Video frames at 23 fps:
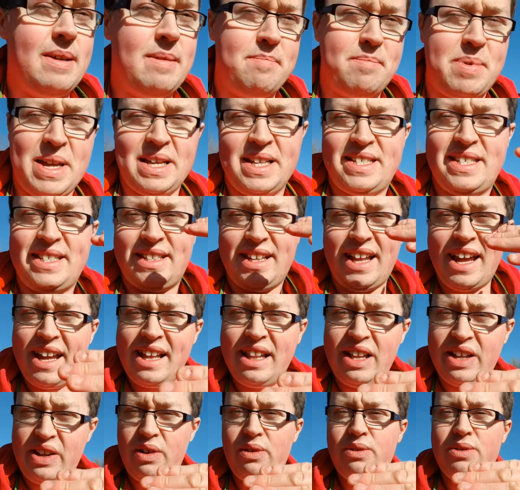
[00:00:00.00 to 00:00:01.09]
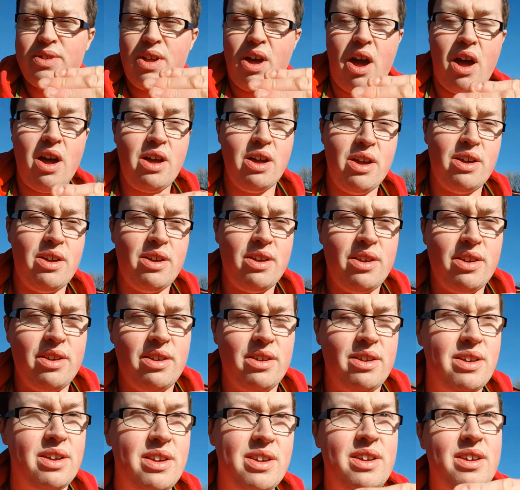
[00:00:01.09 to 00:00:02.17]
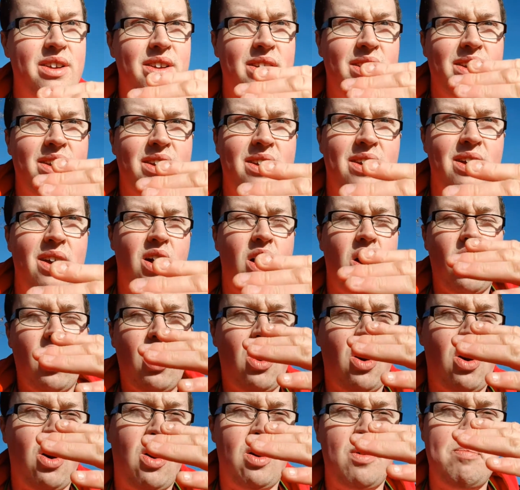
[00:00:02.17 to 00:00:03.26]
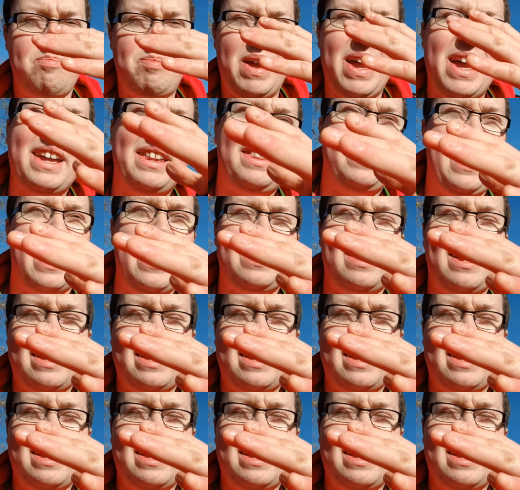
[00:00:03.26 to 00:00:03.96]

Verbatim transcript: being slightly under, or being that,